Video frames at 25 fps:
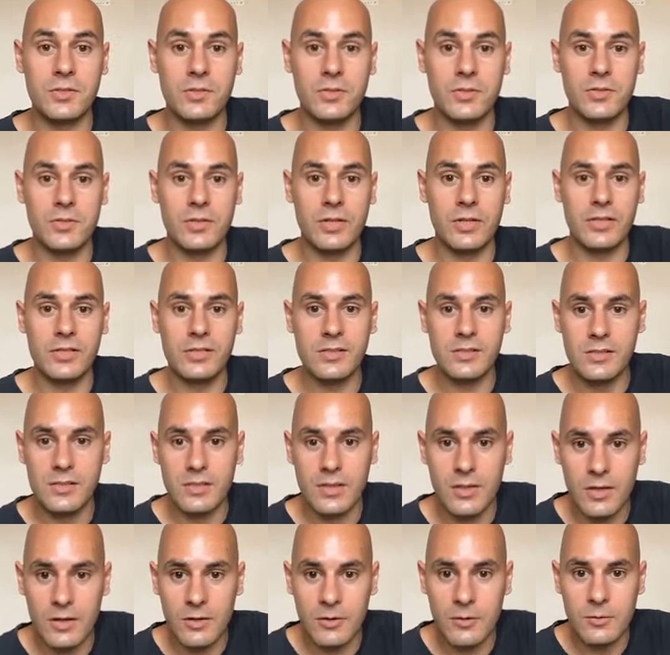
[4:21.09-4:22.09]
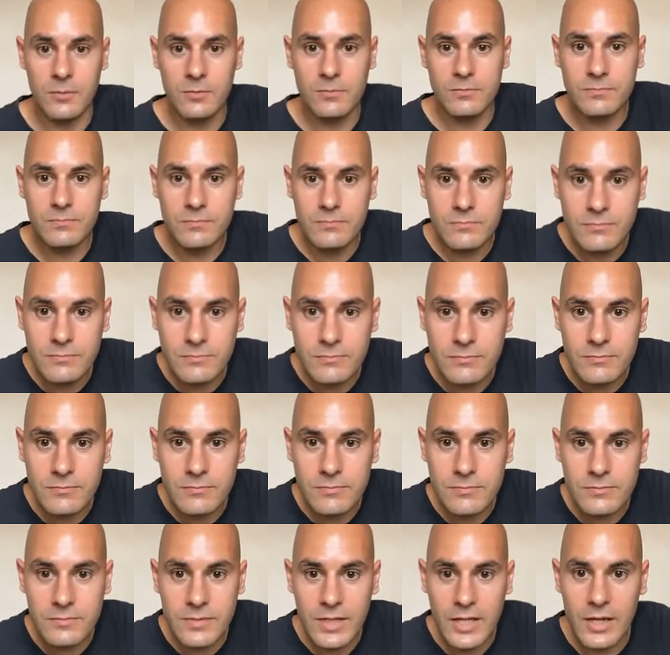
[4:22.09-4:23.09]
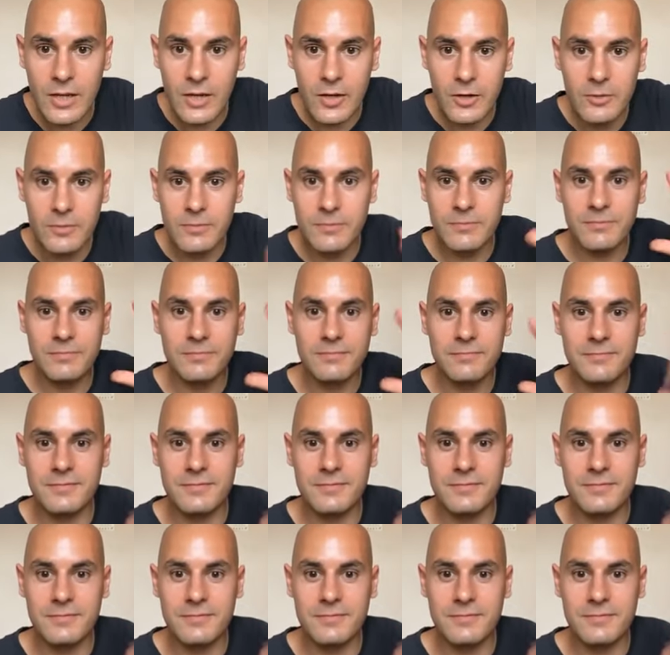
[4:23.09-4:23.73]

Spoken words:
stress, oh, hello,